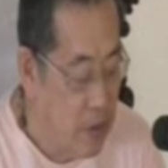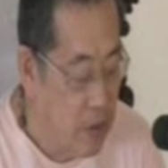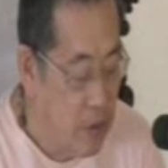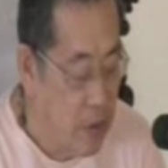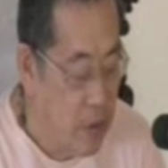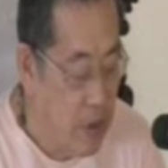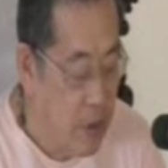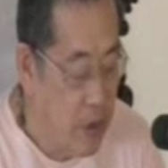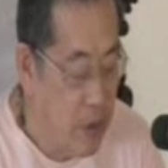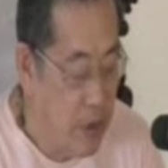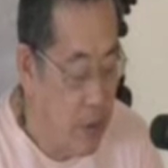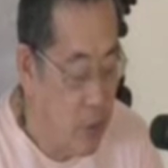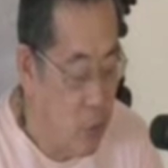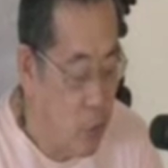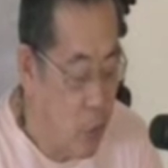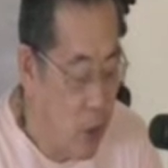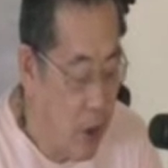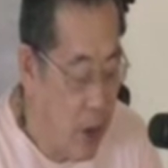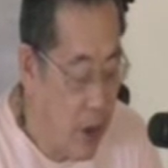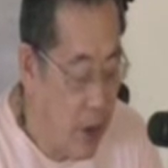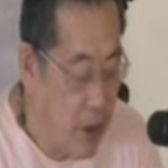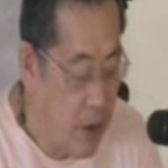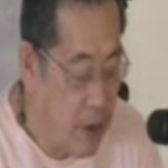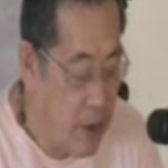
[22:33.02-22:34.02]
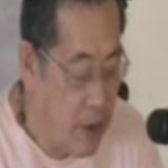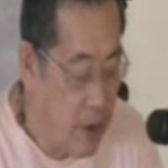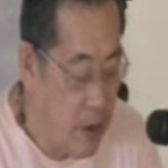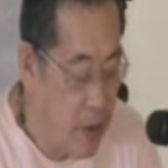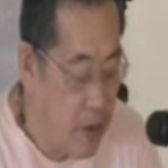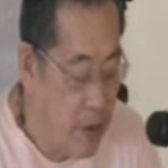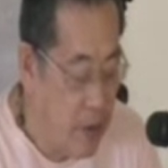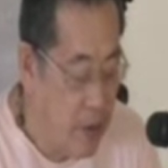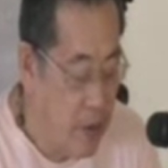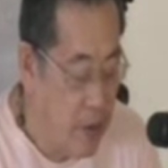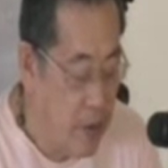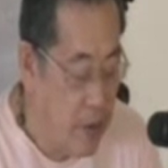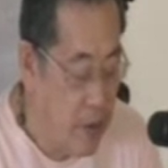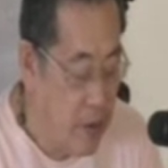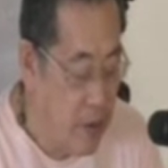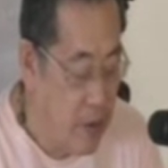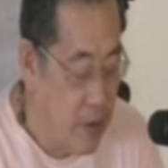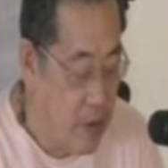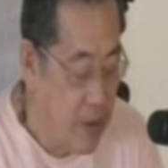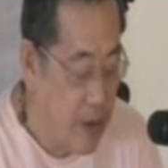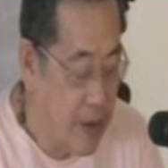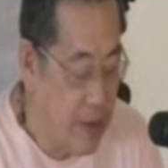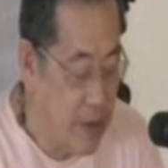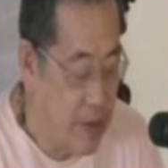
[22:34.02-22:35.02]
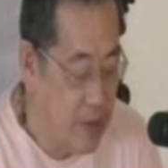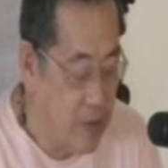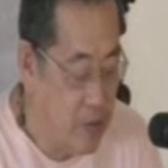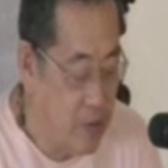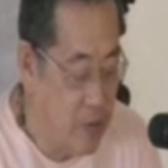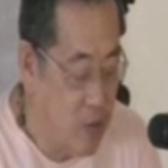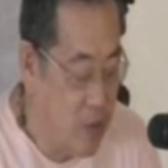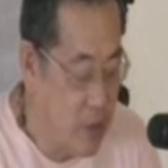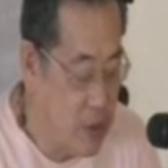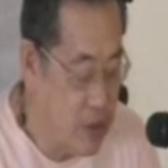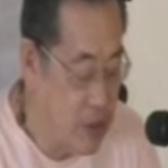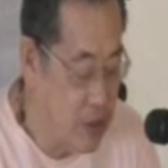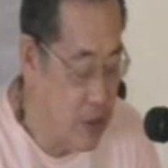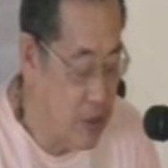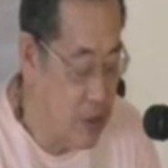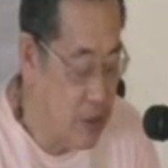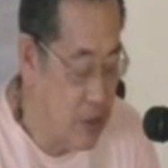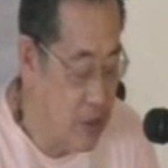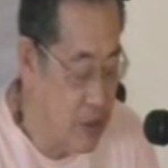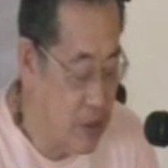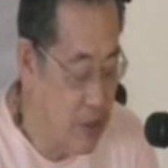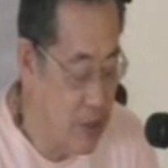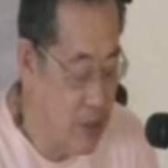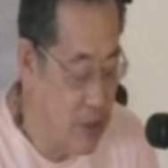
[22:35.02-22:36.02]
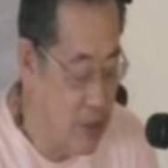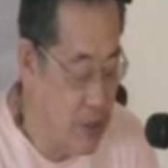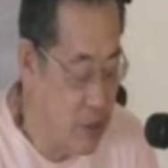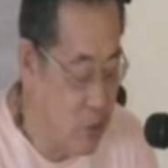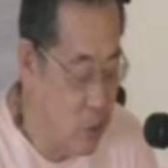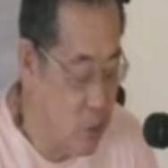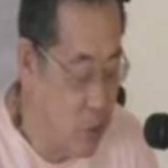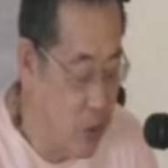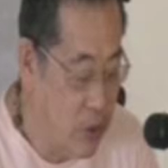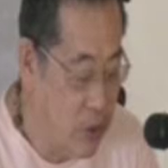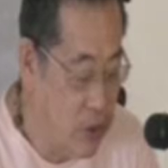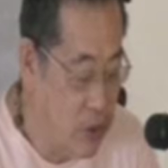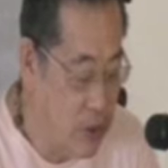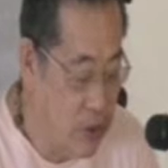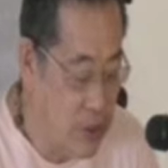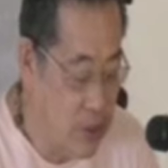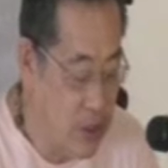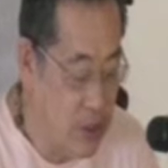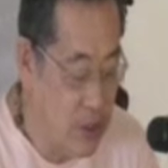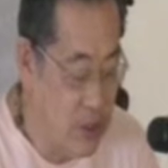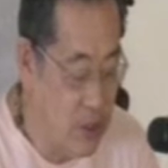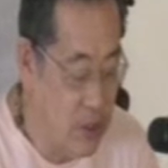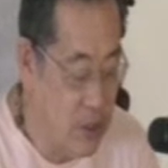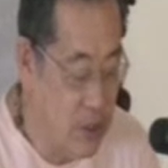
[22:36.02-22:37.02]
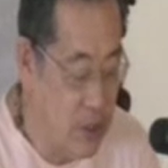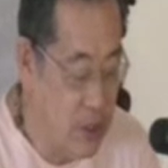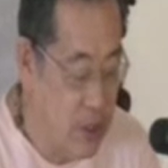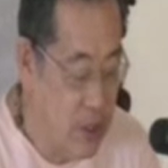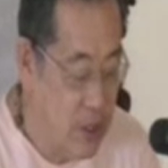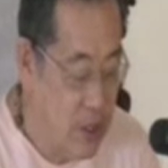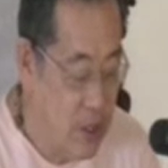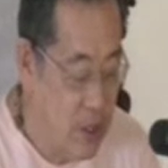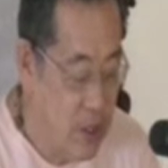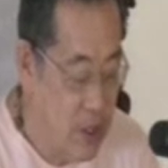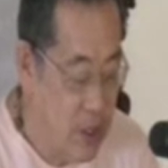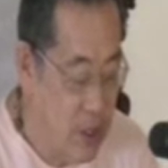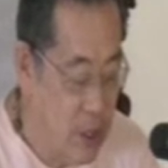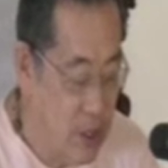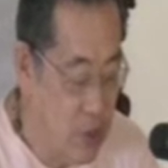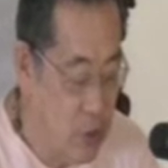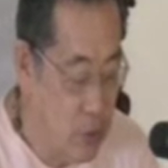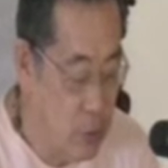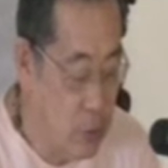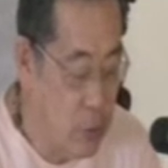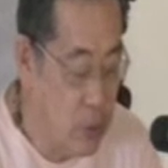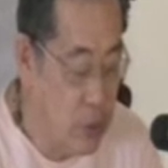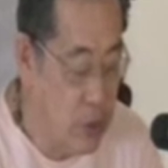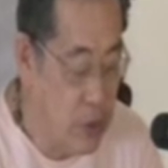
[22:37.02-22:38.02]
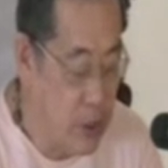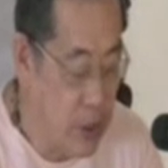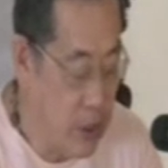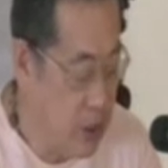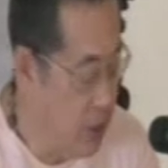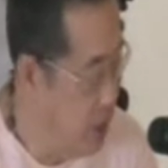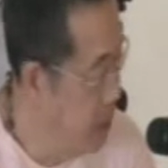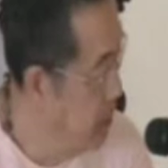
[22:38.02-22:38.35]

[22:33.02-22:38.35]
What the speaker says: And why? And of course in the word used here is anubhunkte.